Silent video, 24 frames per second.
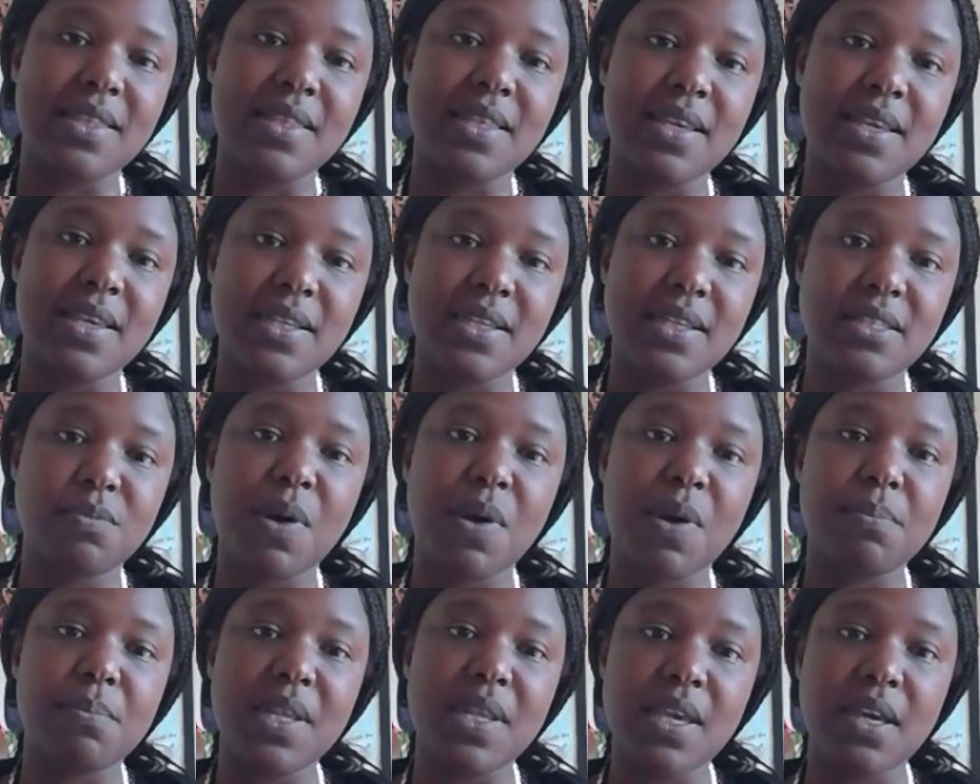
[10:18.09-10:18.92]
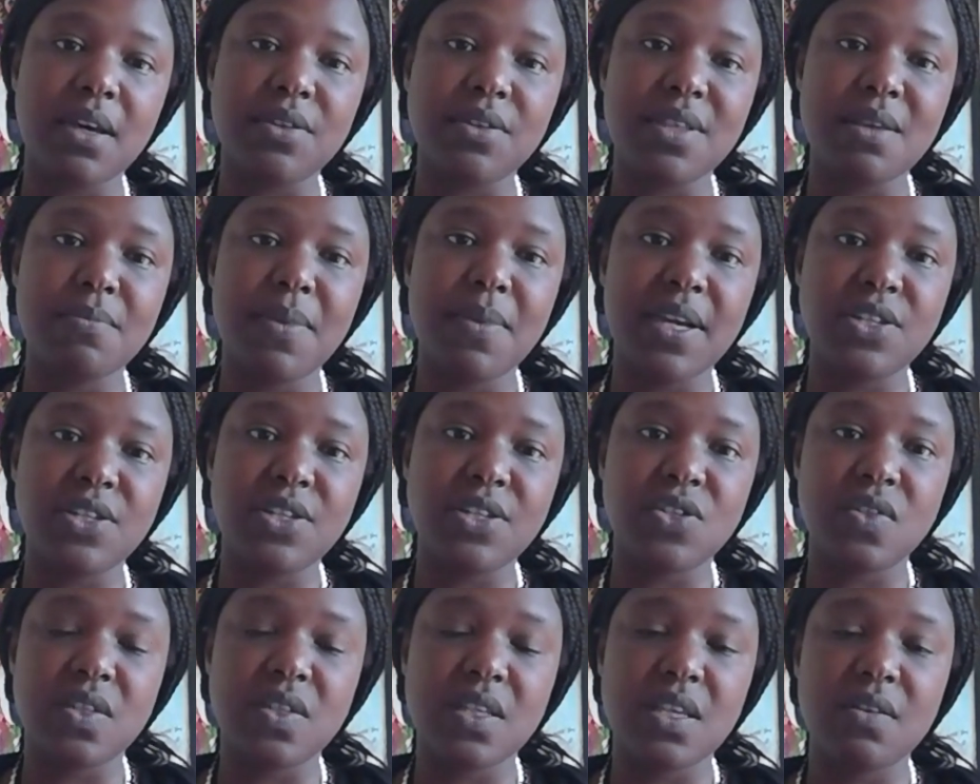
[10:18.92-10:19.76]
this public health
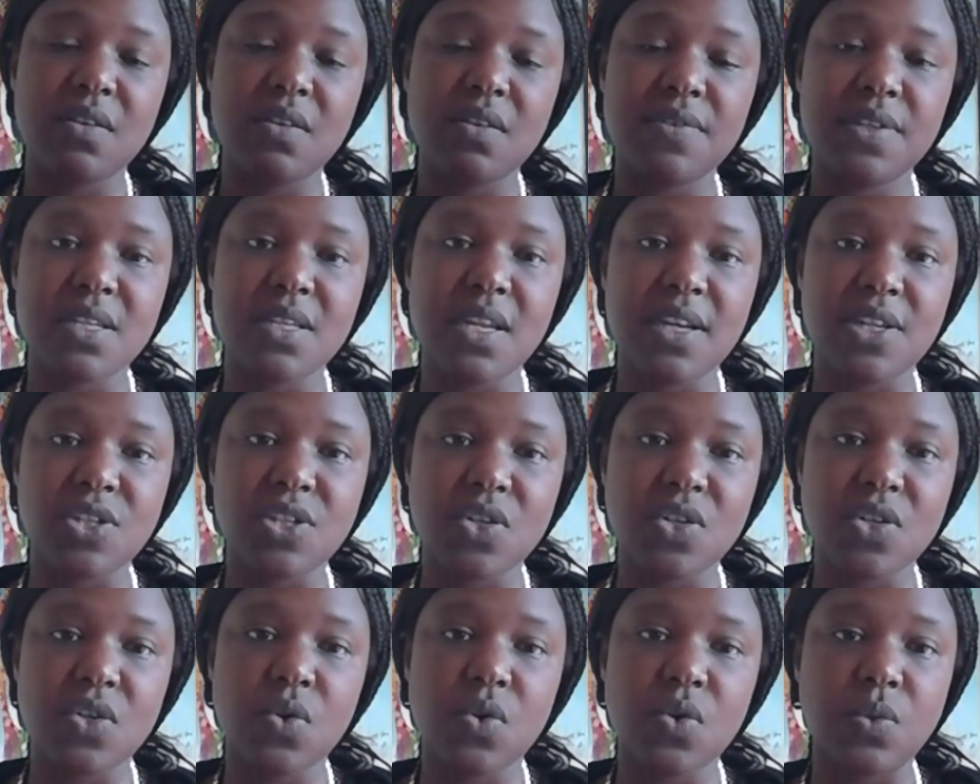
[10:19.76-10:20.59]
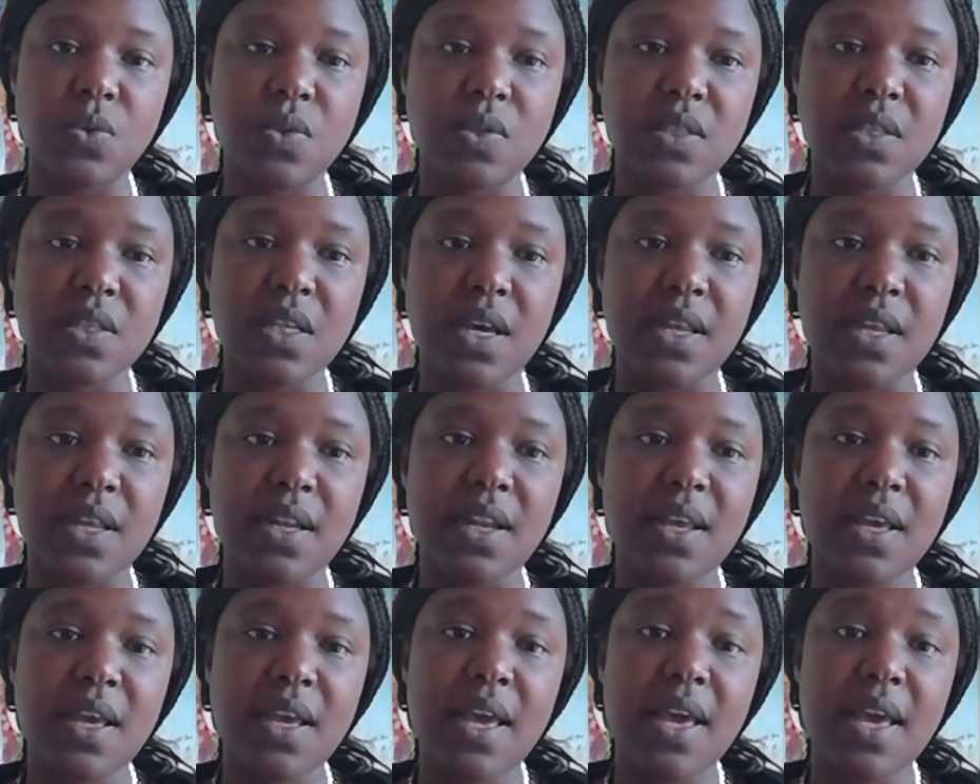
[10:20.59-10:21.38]
emergency of international concern.